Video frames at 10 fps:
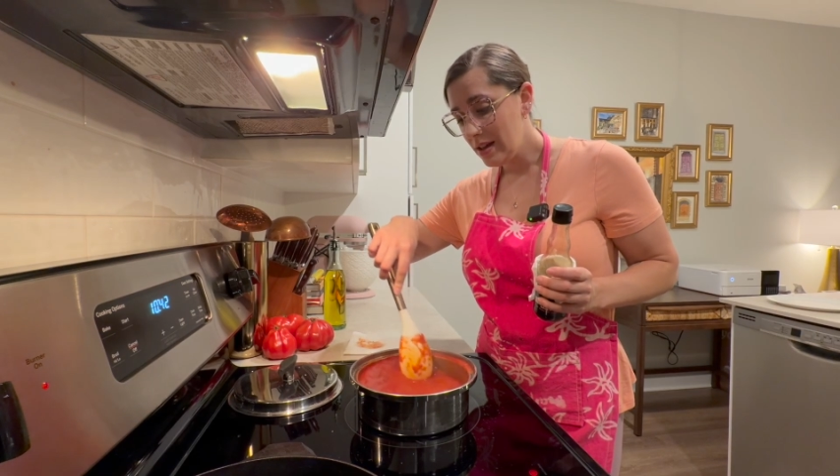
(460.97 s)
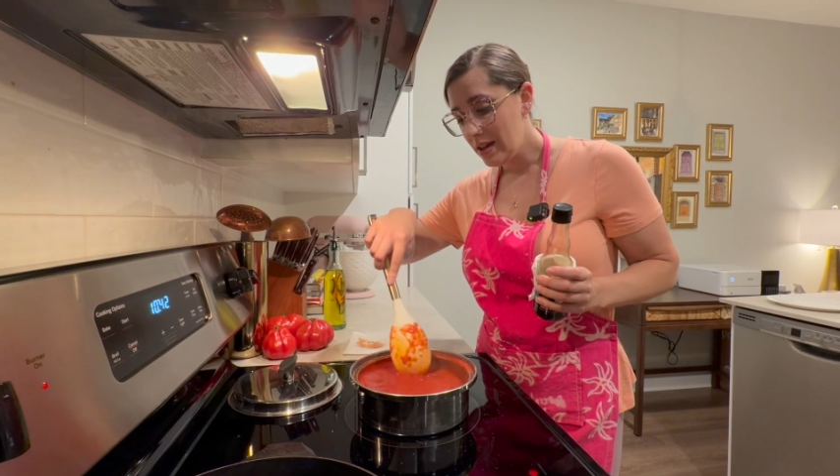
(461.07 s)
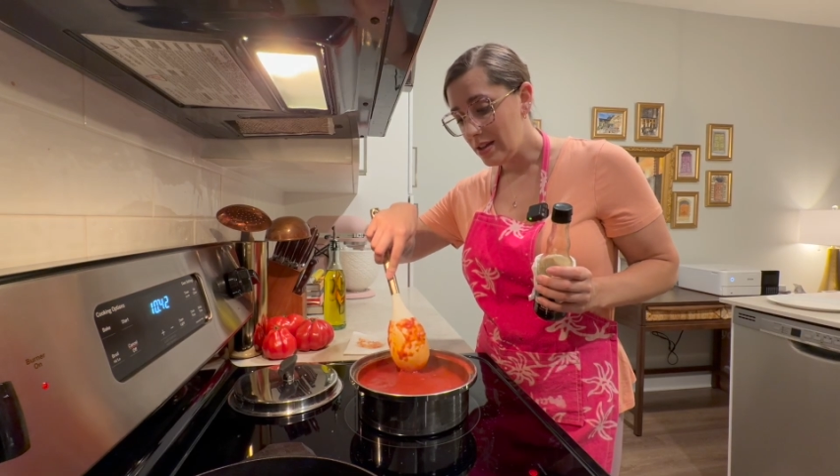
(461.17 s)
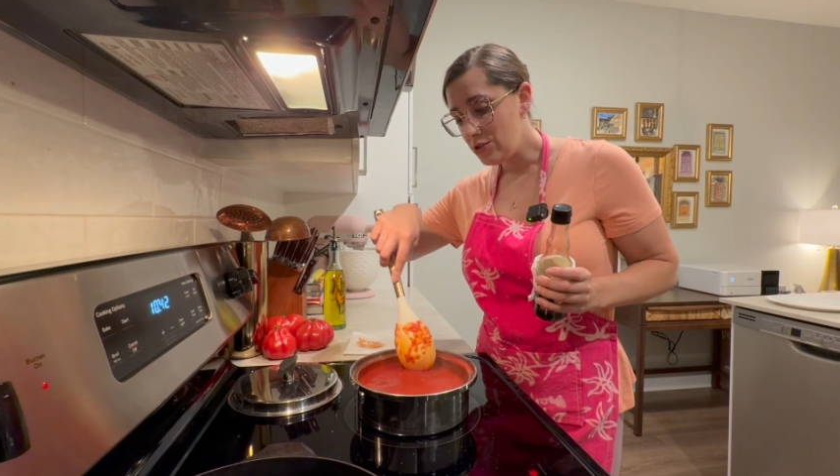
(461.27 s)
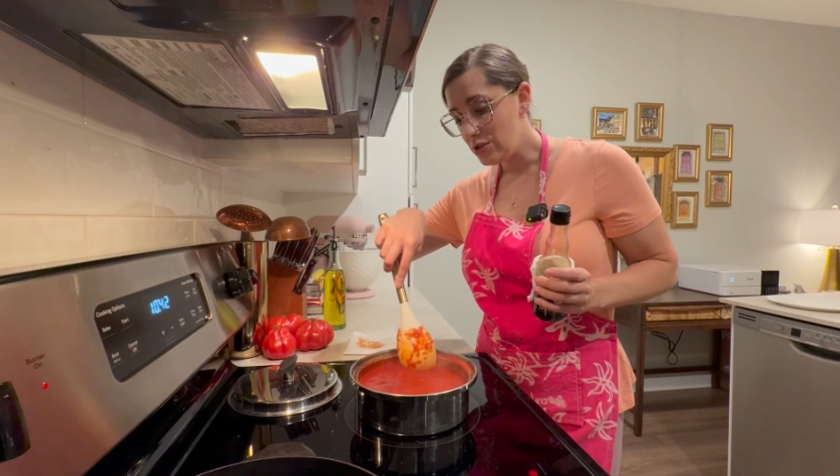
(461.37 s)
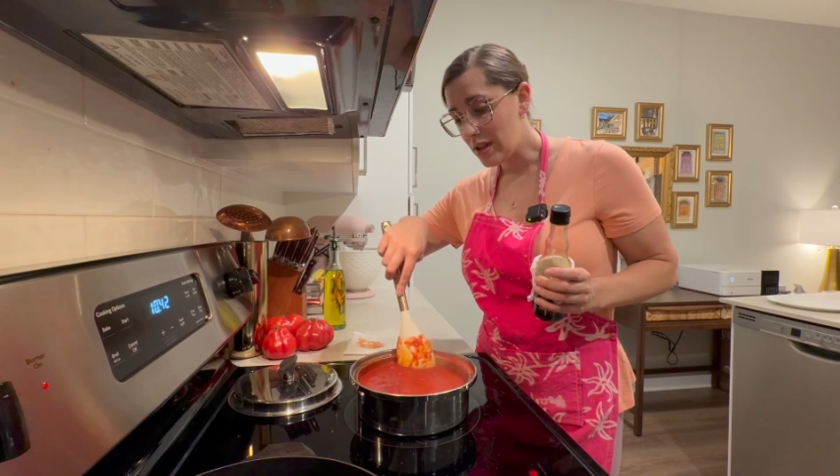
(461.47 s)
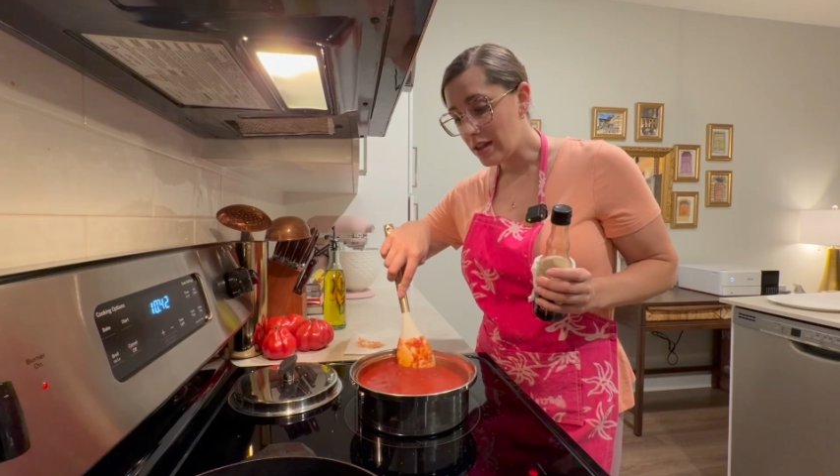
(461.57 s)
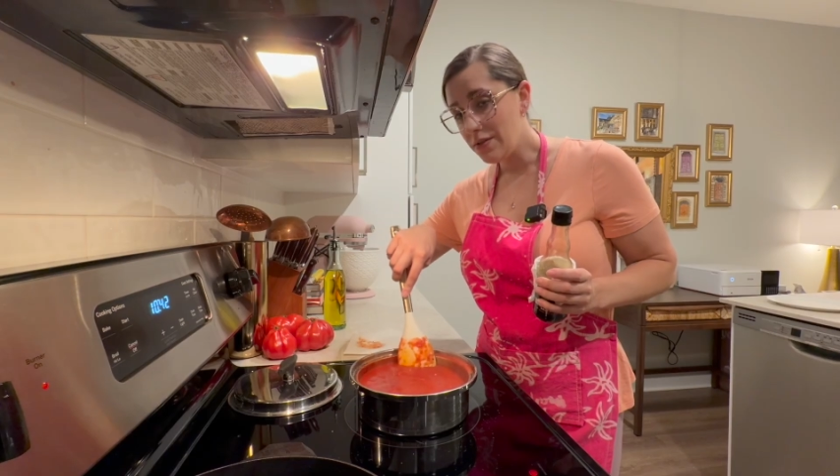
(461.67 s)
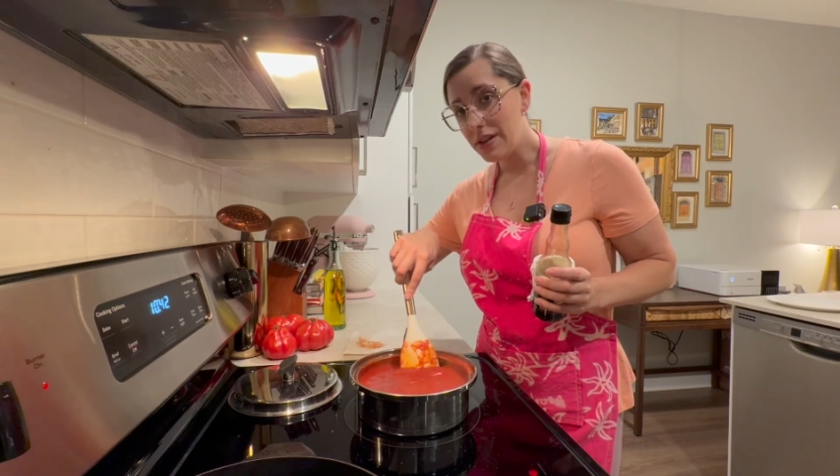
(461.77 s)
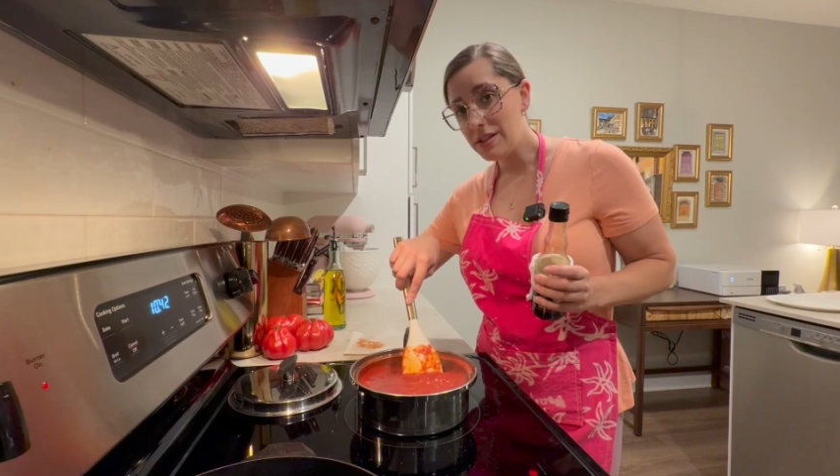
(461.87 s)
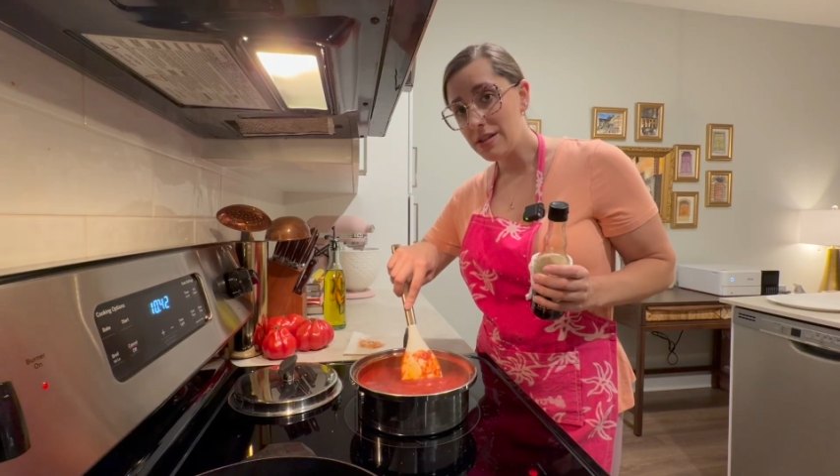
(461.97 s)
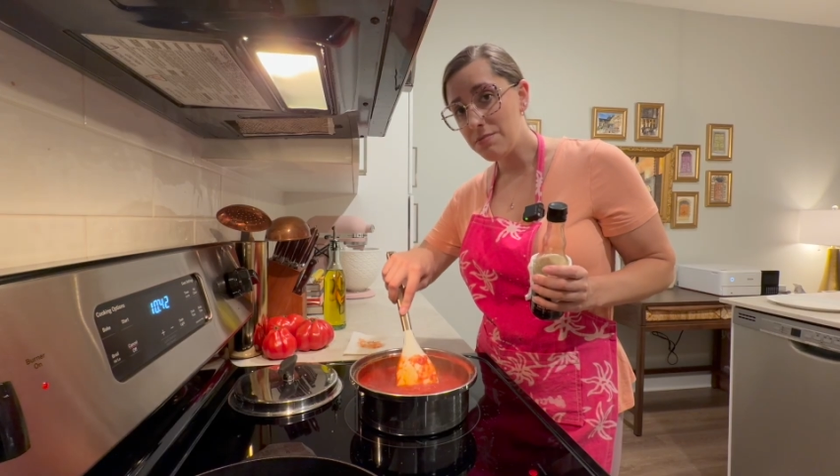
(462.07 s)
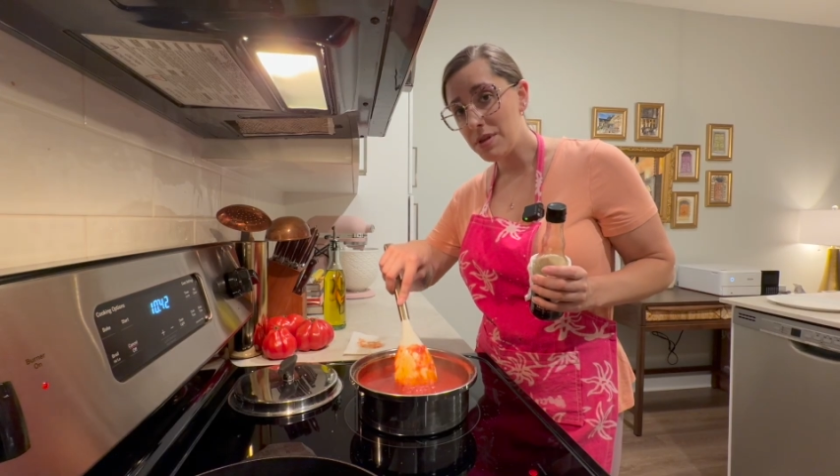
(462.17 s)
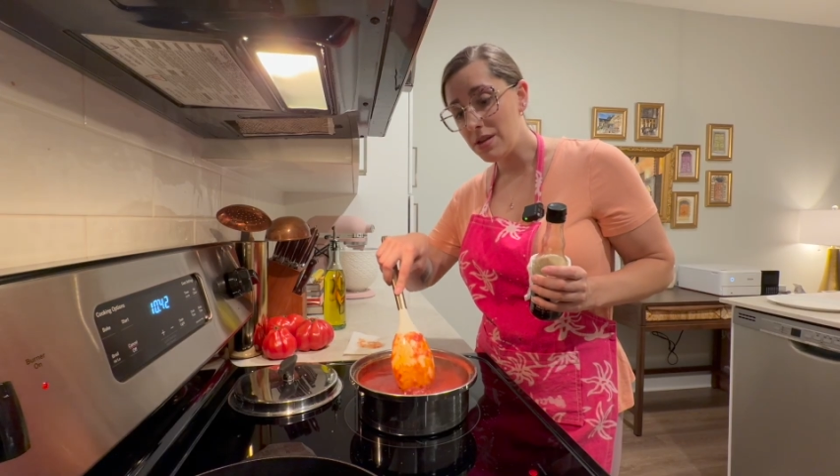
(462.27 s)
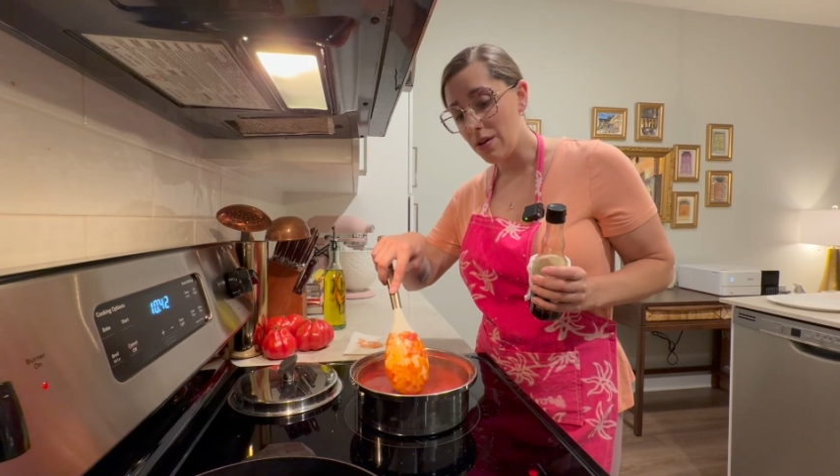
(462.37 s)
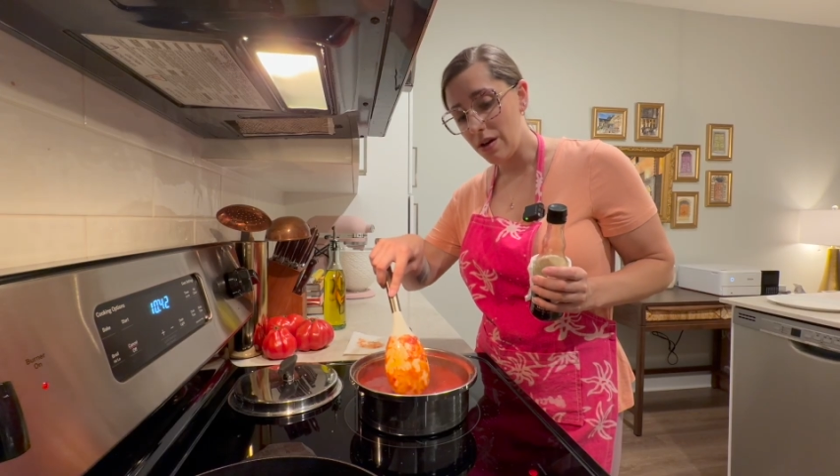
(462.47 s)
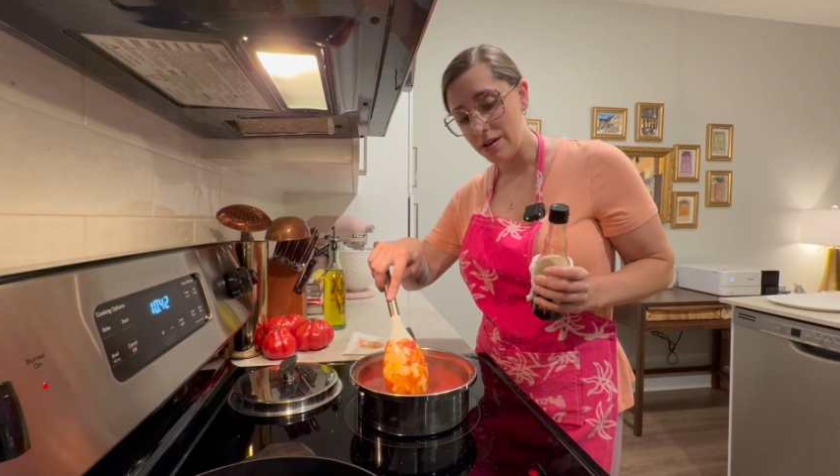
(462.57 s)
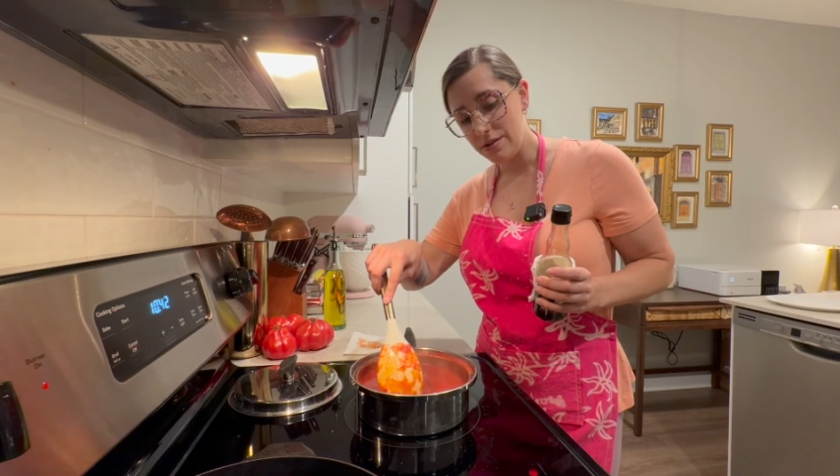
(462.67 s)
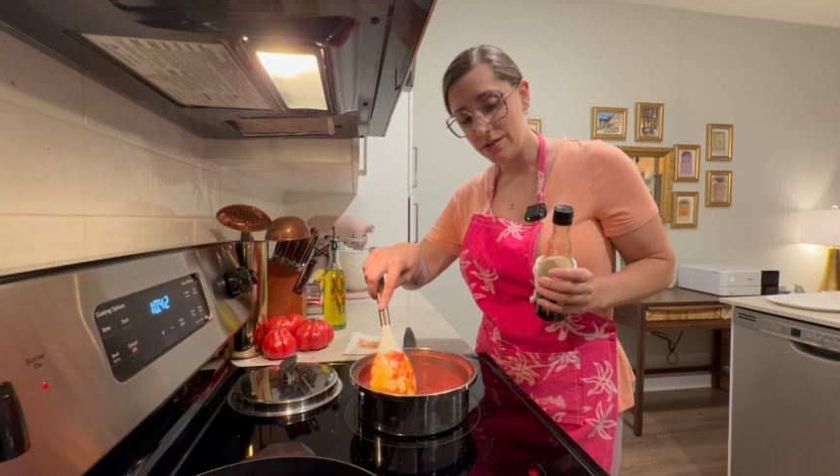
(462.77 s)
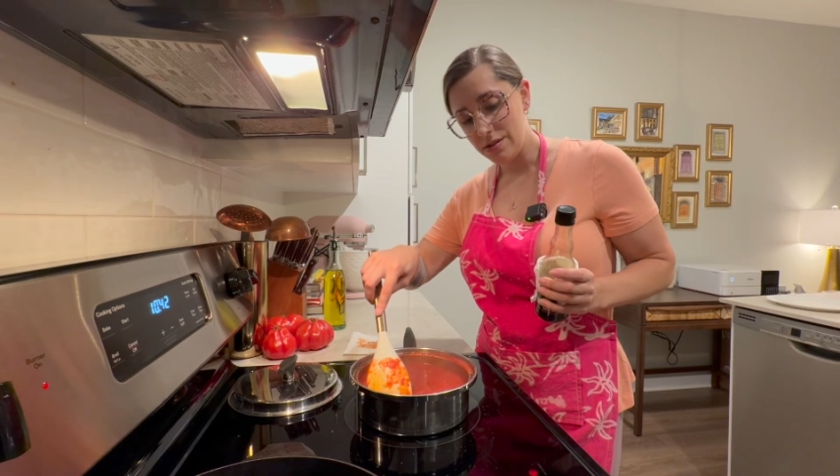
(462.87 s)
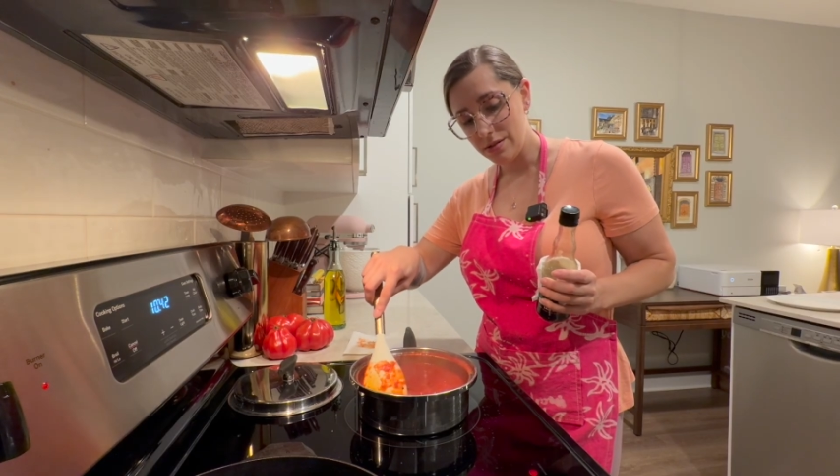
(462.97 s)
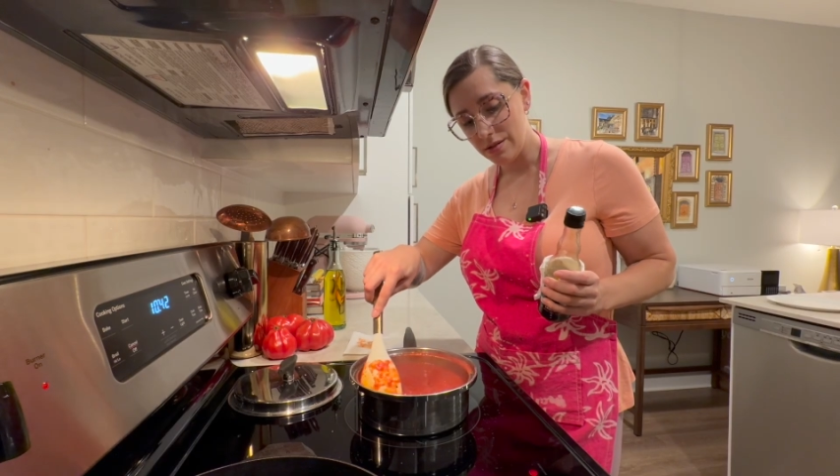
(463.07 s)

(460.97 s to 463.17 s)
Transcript: and just elevates it beyond